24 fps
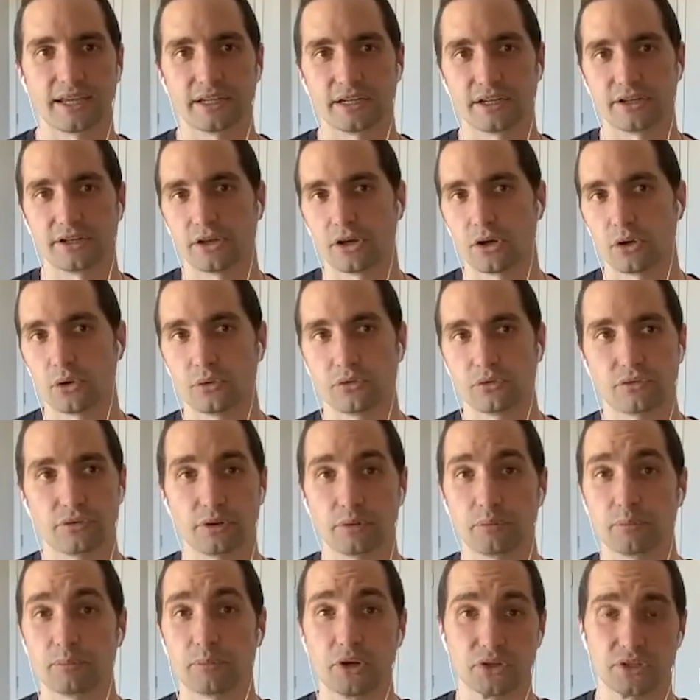And I know for the
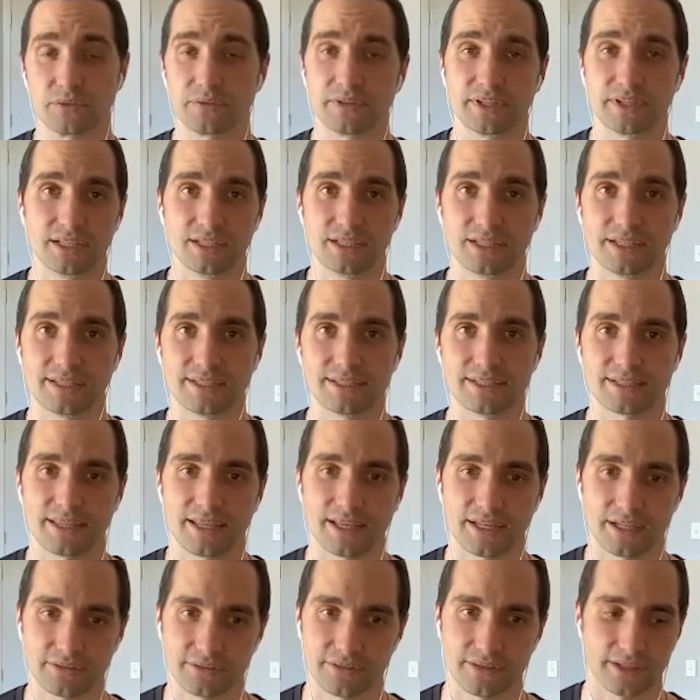most of it, at least,
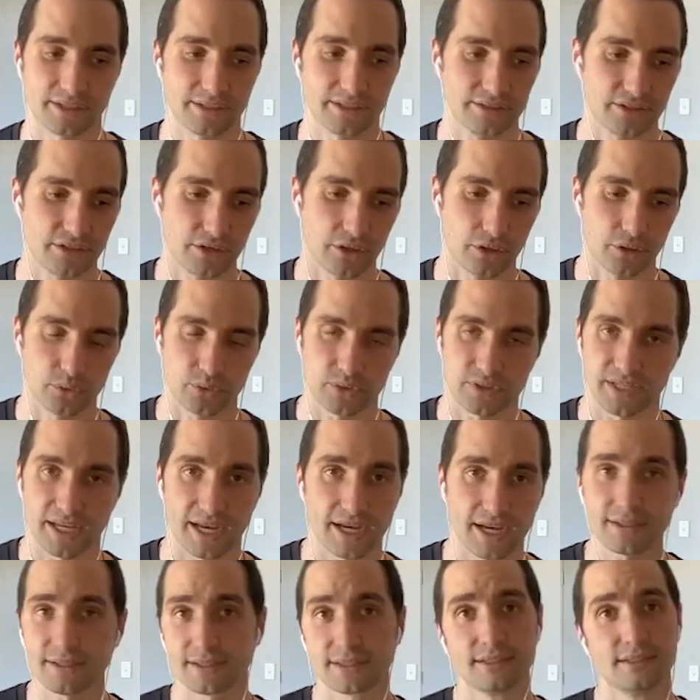that if things go
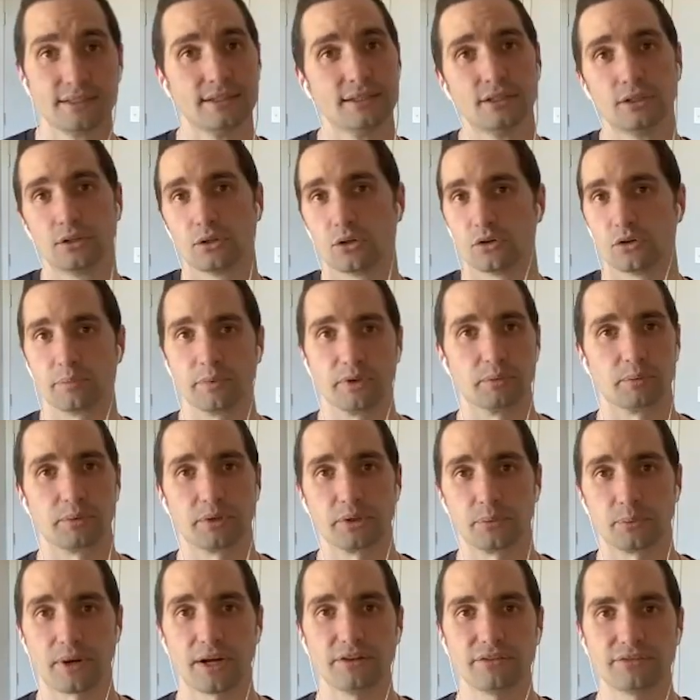south or have been pretty
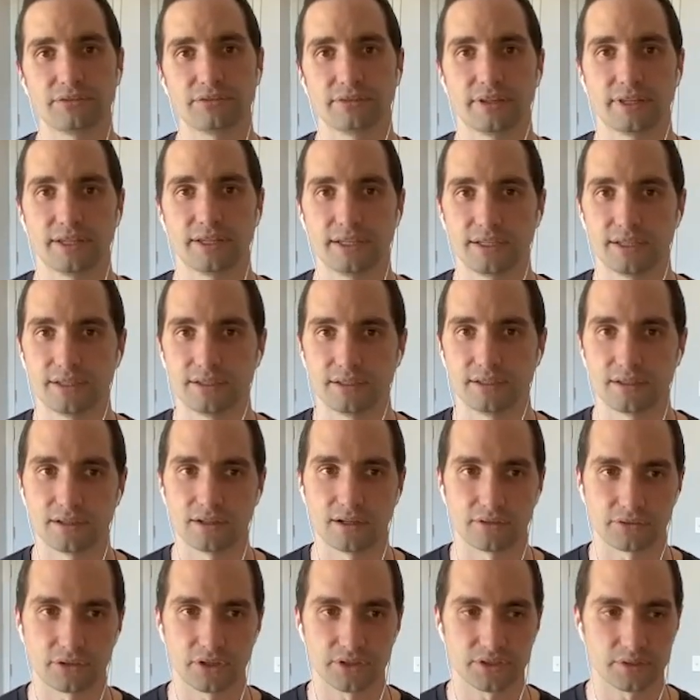rough, then
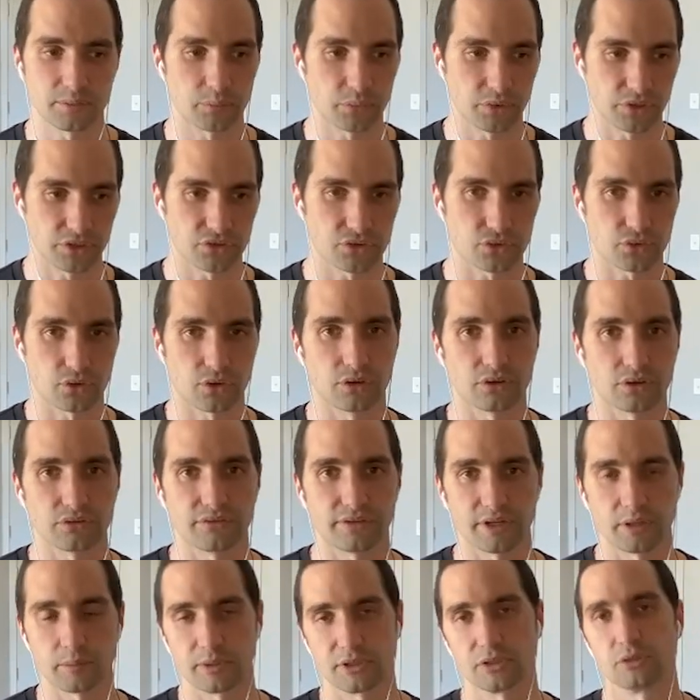I've got some pretty strong
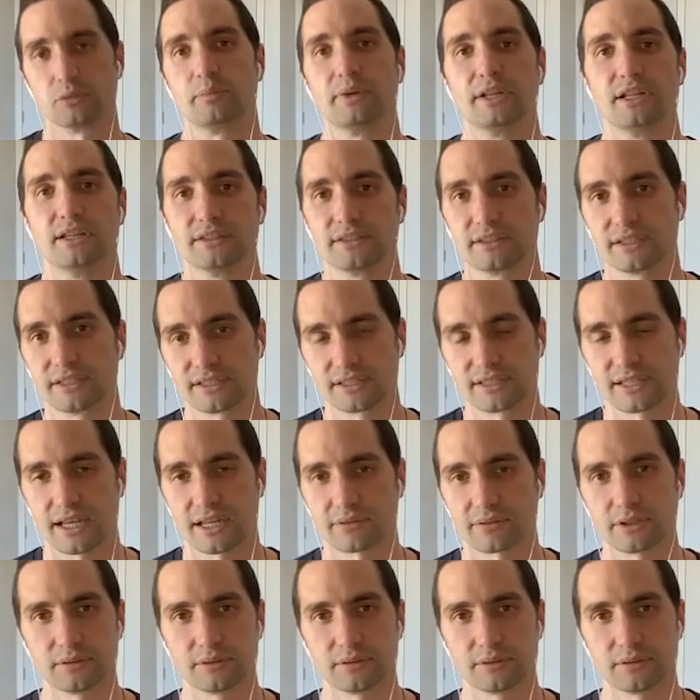fundamental pillars at the start of